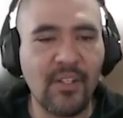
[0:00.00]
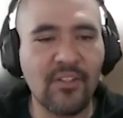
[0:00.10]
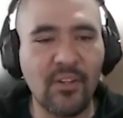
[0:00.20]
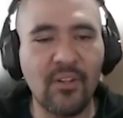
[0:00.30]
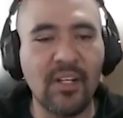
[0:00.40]

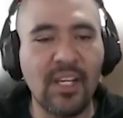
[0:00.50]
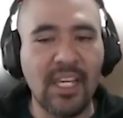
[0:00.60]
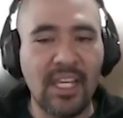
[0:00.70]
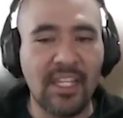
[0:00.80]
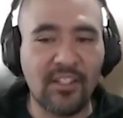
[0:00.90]
So
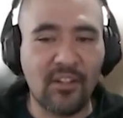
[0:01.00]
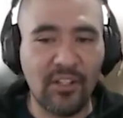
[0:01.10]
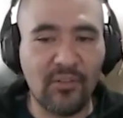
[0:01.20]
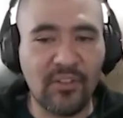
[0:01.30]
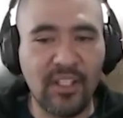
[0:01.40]
it's
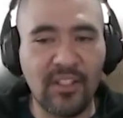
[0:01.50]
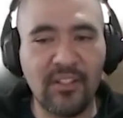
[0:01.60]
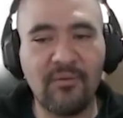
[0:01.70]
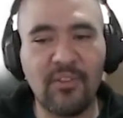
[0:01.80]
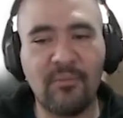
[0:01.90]
going to send
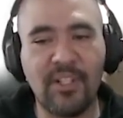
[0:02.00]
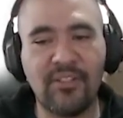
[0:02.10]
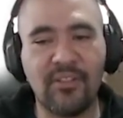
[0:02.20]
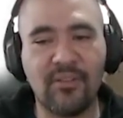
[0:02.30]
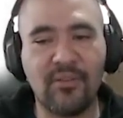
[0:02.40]

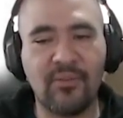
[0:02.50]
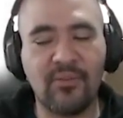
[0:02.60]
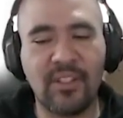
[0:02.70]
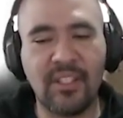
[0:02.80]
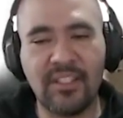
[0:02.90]
information
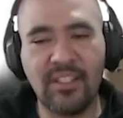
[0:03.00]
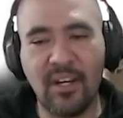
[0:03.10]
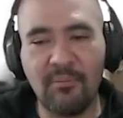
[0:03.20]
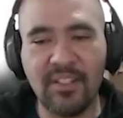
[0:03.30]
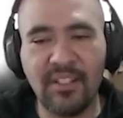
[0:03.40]
to this
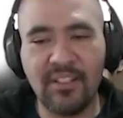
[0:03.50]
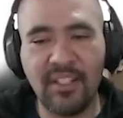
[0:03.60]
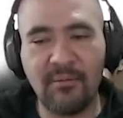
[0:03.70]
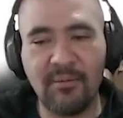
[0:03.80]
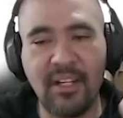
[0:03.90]
gRPC
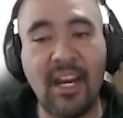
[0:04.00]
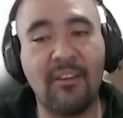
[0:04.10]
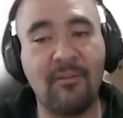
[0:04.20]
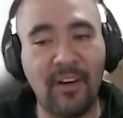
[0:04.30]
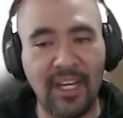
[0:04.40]
server,
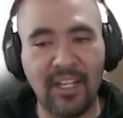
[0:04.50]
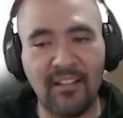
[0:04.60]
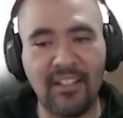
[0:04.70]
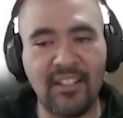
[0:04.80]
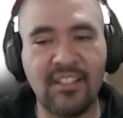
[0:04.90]
and
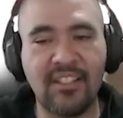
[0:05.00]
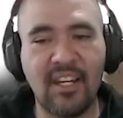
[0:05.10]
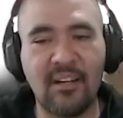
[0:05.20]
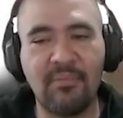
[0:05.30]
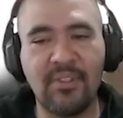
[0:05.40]
finally, this
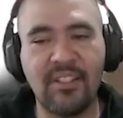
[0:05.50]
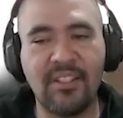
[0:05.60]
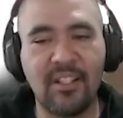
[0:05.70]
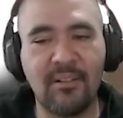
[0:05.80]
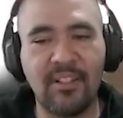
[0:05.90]
gRPC
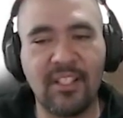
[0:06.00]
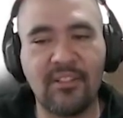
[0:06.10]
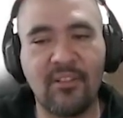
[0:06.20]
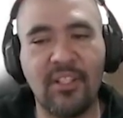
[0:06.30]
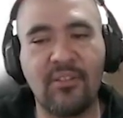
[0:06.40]
server
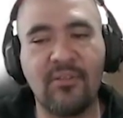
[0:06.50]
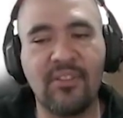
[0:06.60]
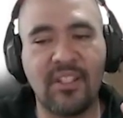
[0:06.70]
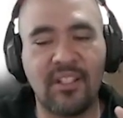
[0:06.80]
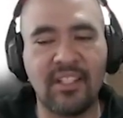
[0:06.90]
is going to
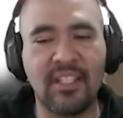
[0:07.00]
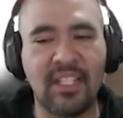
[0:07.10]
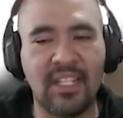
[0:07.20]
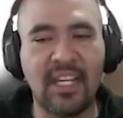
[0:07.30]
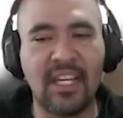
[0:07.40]
insert the
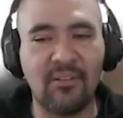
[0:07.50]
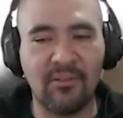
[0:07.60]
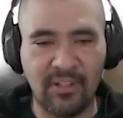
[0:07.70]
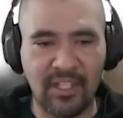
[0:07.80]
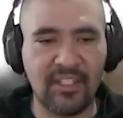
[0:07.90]
data
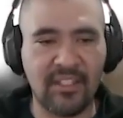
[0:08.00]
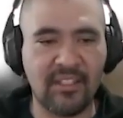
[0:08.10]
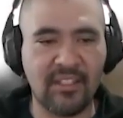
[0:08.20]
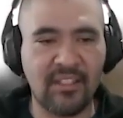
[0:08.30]
on Redis.